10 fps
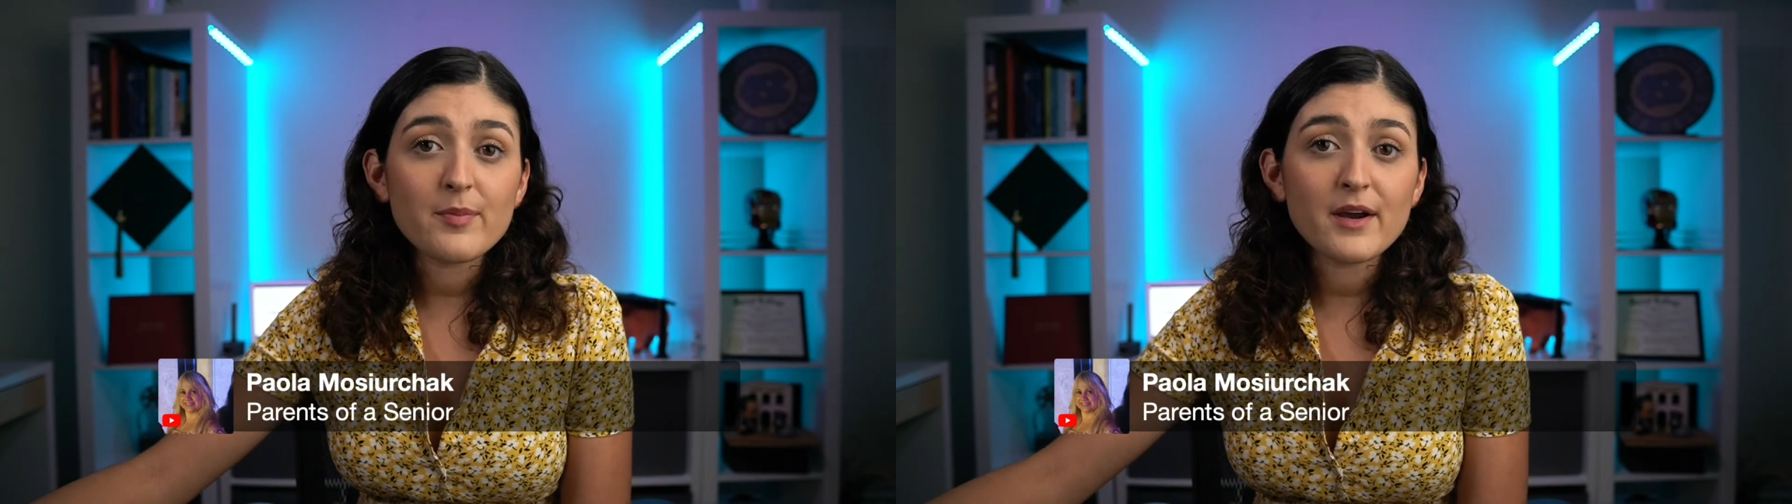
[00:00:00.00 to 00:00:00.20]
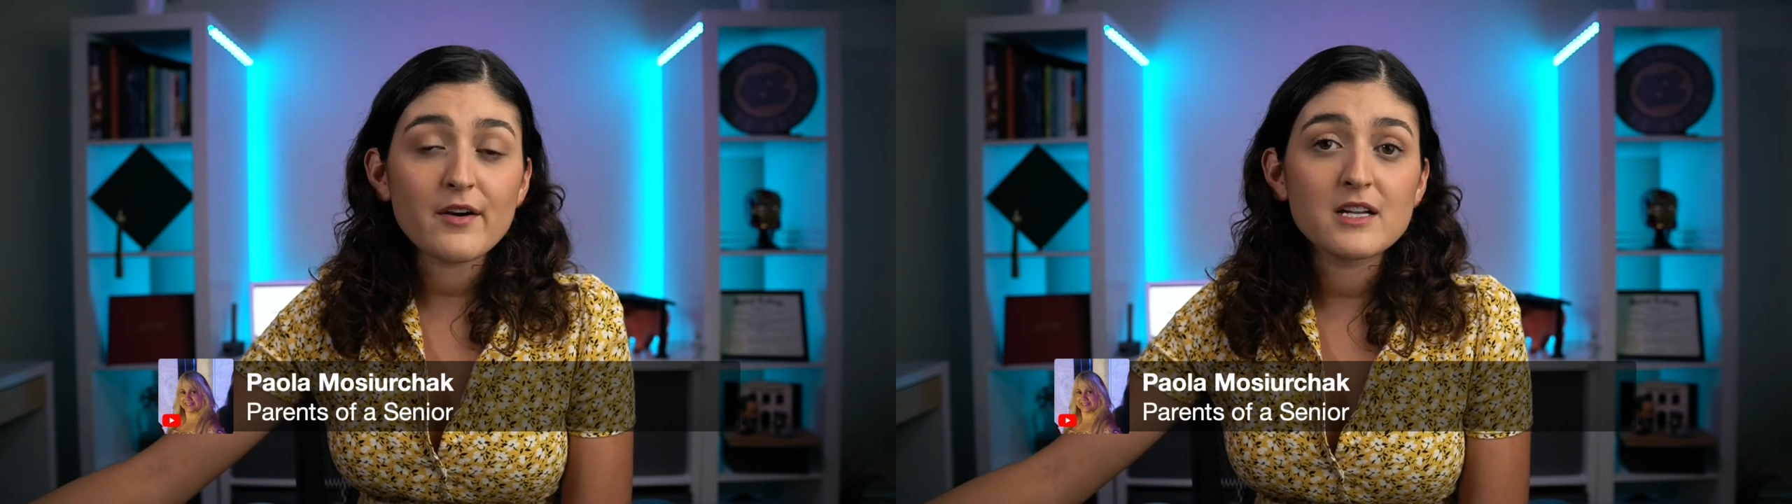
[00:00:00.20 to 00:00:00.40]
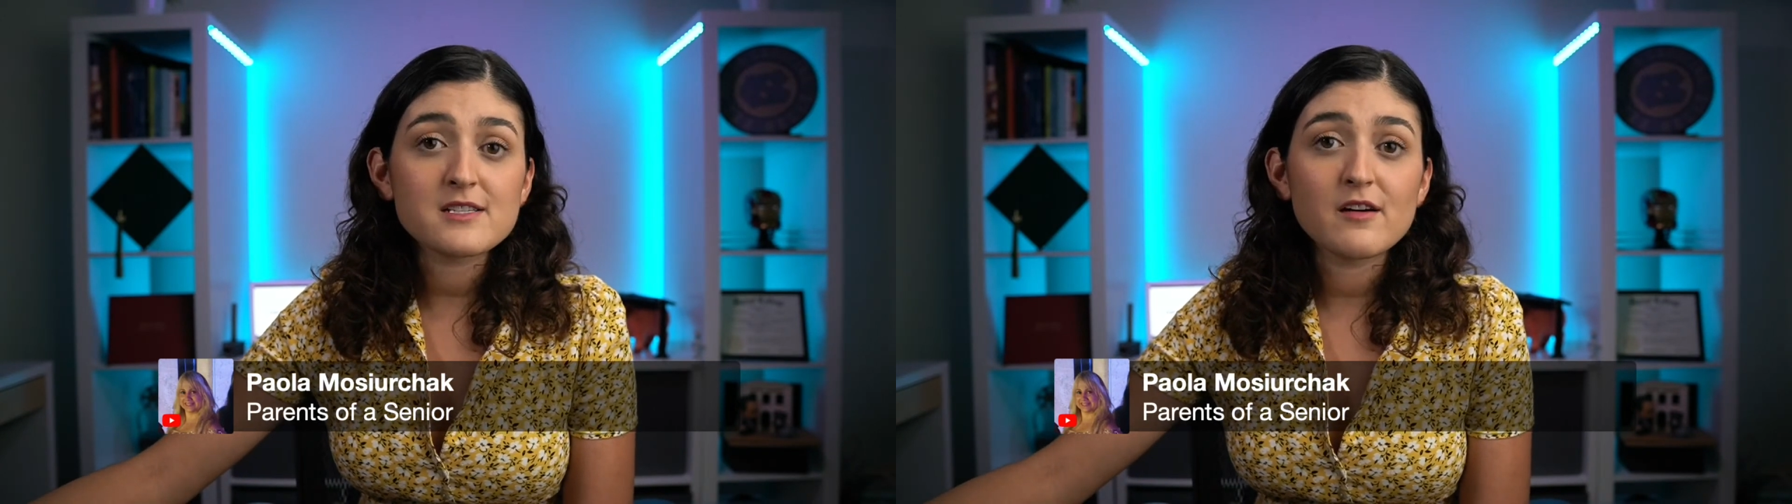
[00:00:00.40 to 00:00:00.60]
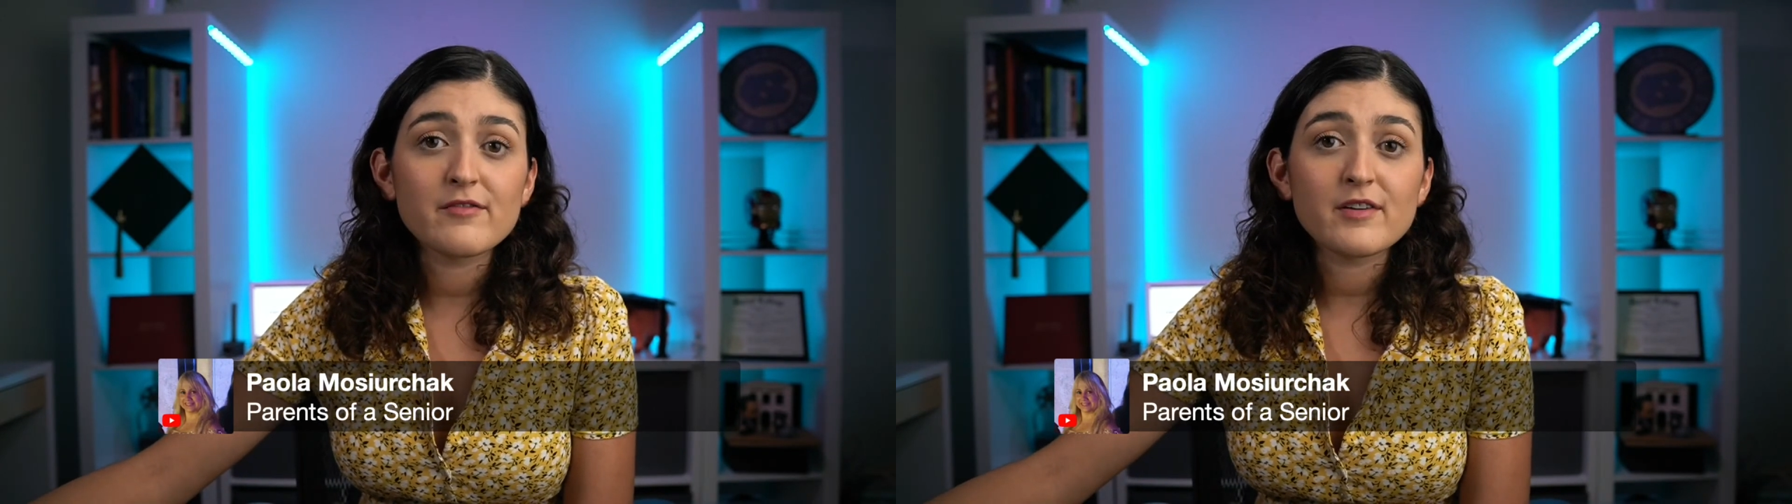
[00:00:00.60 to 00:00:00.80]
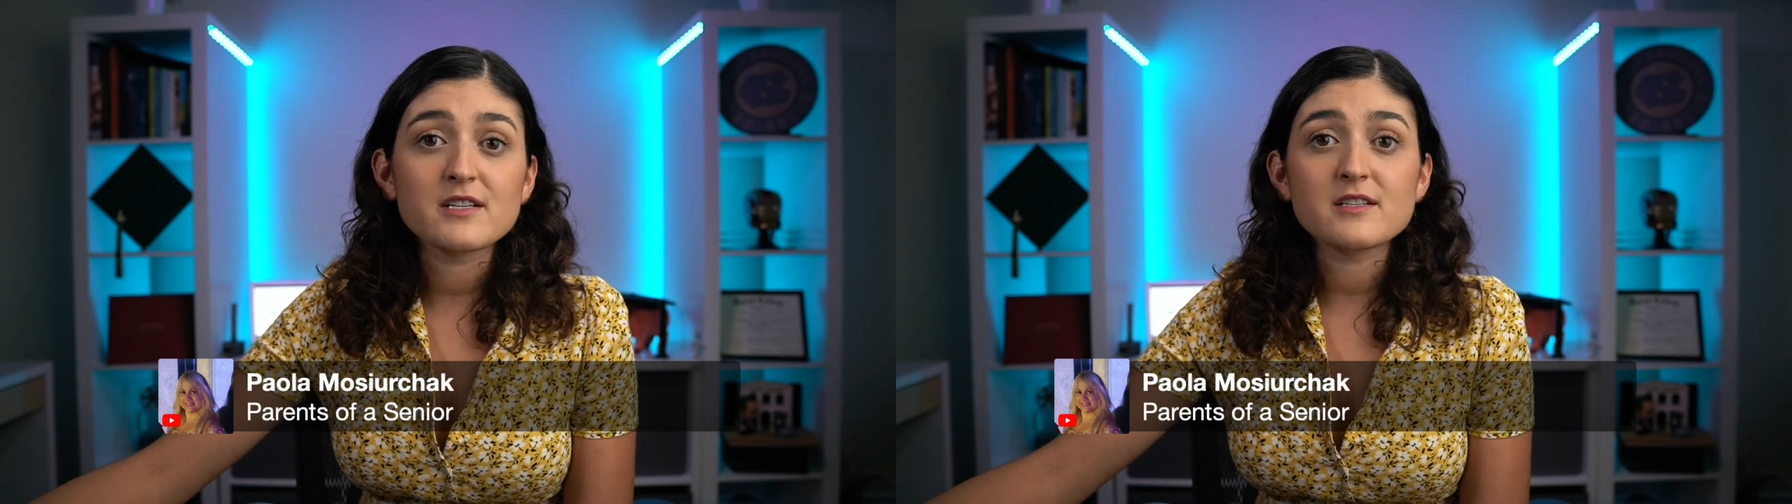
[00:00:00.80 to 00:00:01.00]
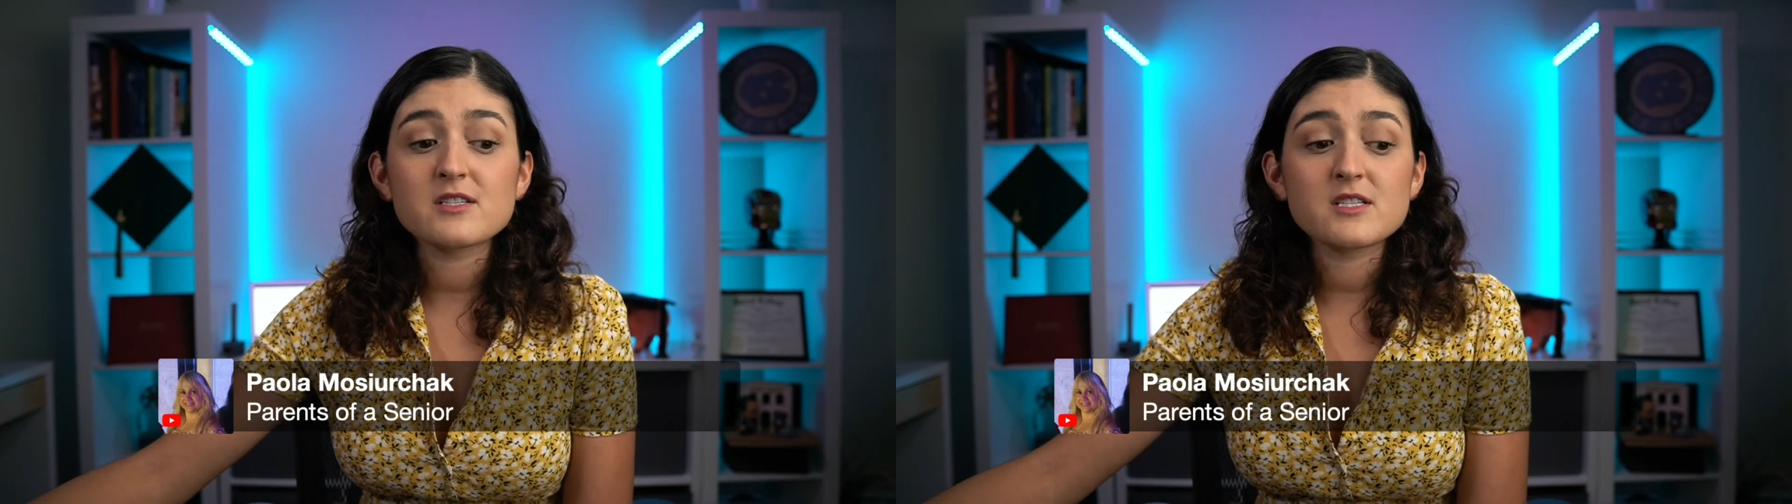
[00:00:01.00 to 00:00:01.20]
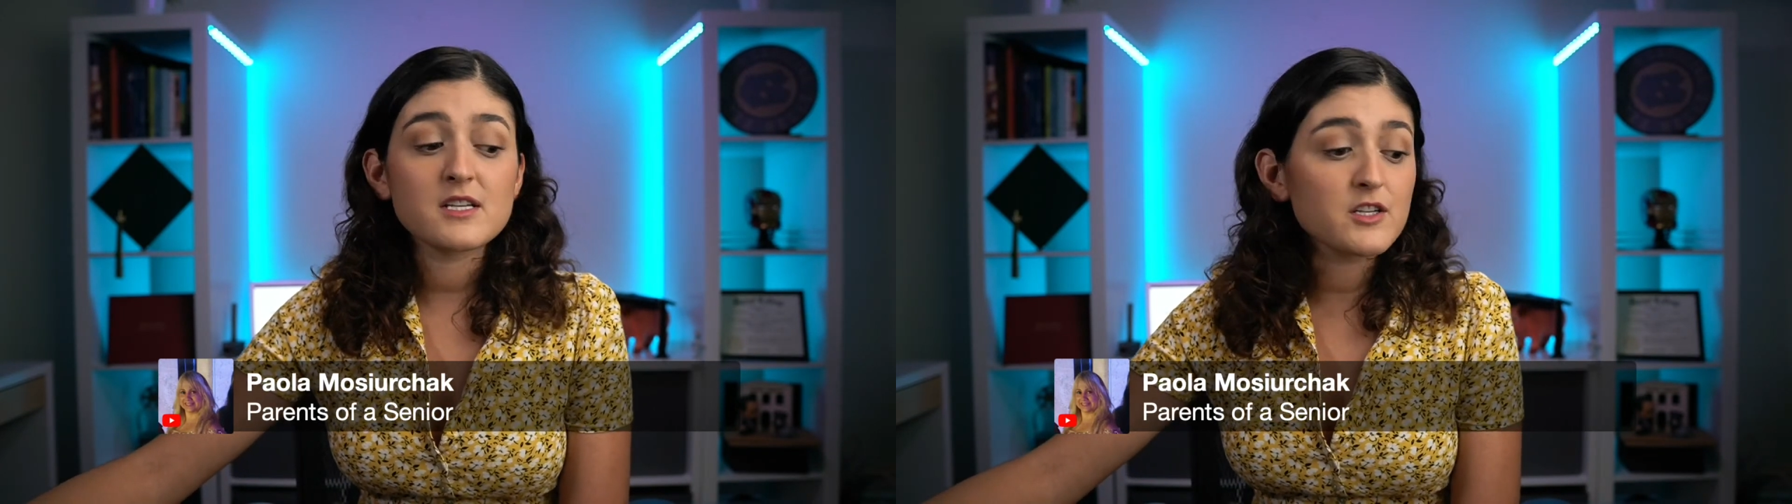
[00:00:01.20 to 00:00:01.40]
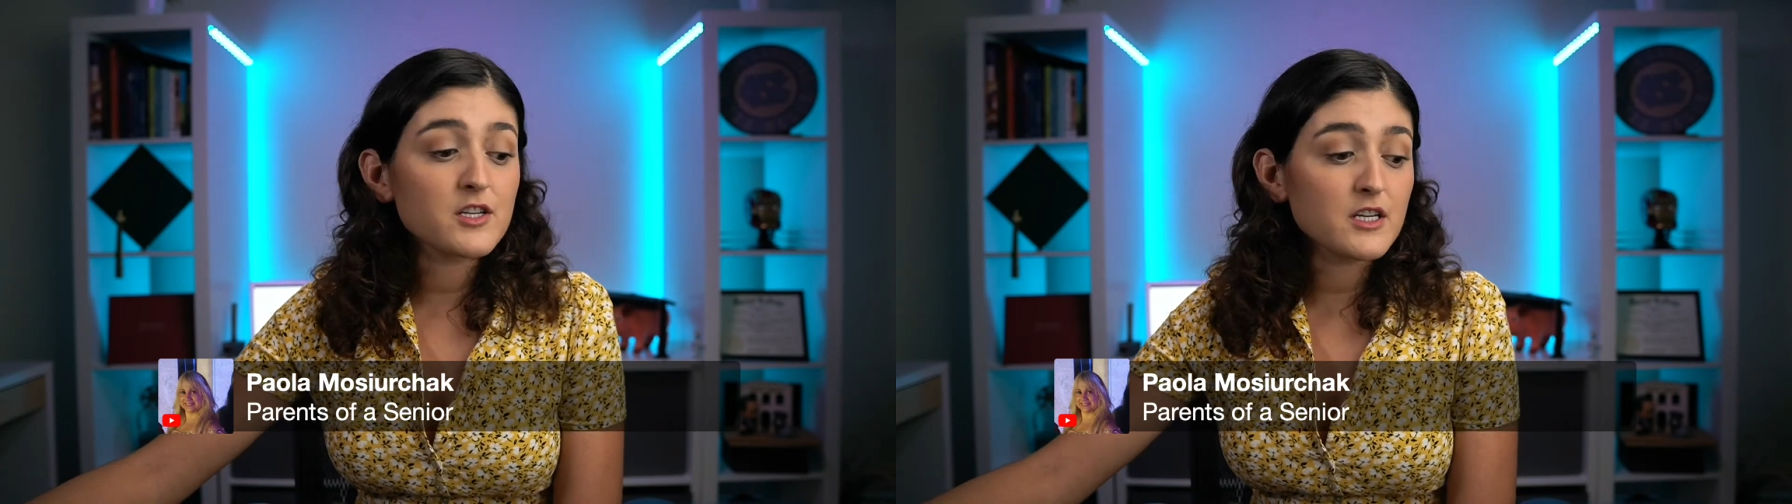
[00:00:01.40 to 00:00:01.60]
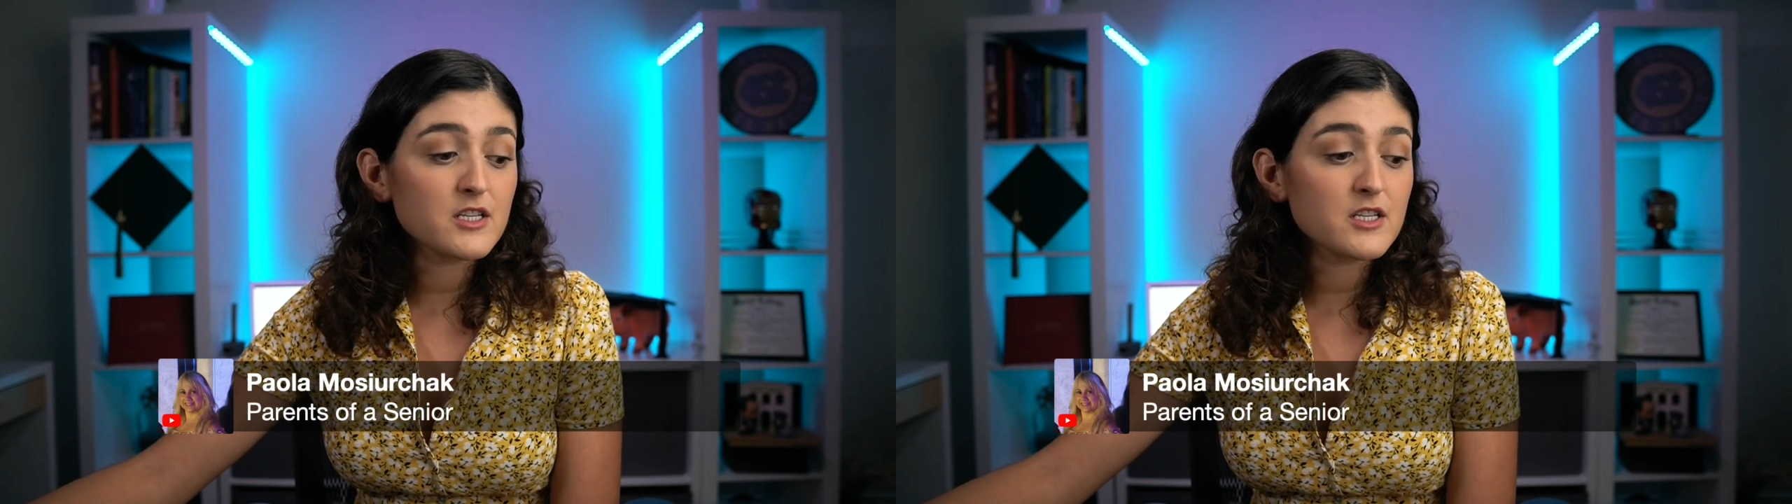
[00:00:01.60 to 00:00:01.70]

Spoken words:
parent of a senior,